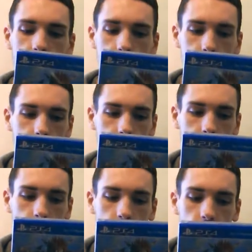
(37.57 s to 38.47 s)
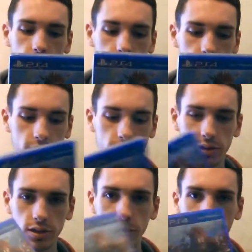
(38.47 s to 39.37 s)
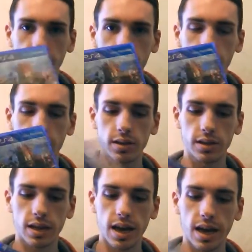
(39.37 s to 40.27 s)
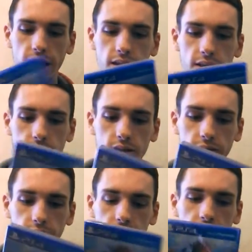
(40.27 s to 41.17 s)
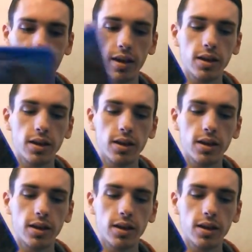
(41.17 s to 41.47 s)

we're going to be comparing the size and stuff like that